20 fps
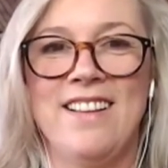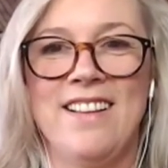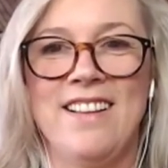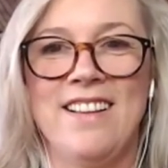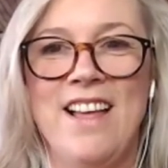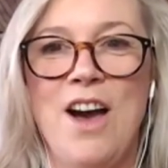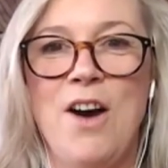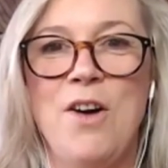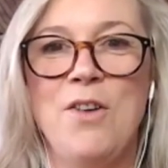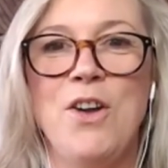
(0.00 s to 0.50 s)

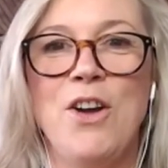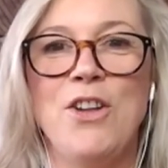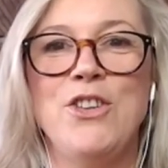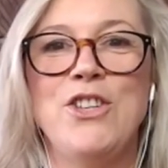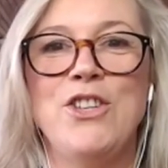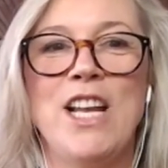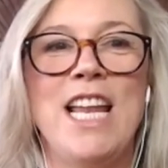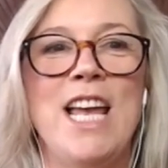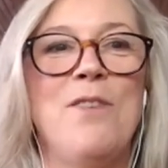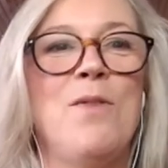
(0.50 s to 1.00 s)
Hold on,
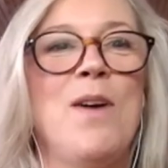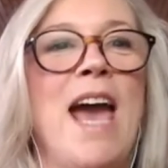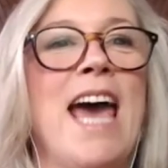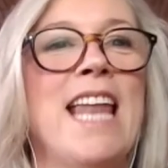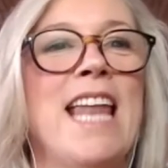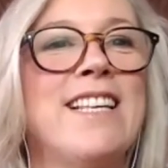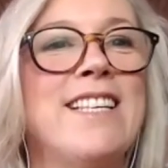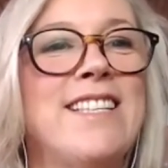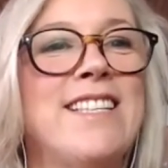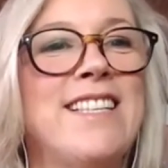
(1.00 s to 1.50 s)
Gillian. We
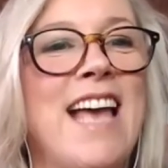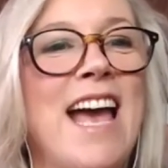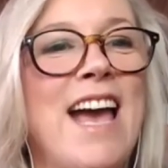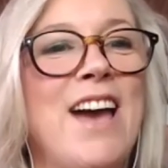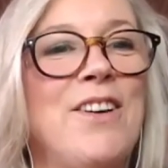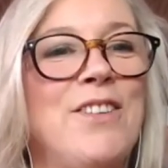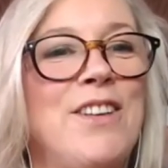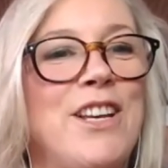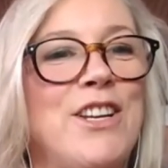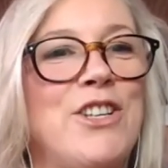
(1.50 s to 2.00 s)
had a
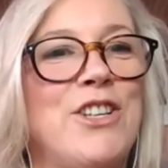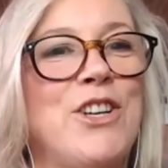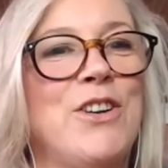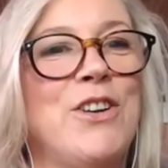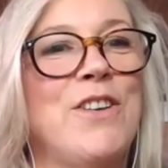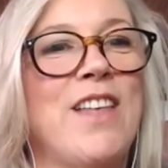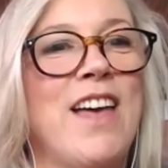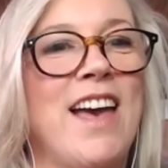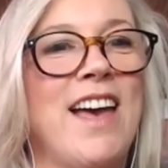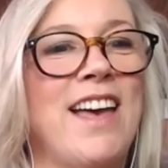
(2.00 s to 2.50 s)
sound
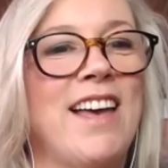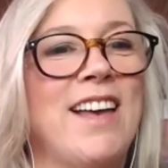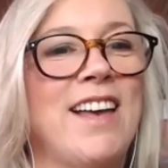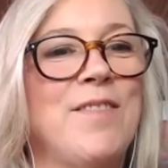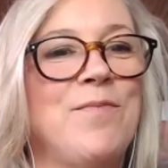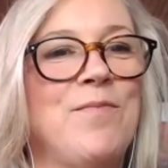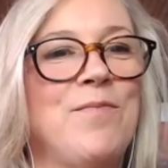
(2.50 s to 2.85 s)
issue there.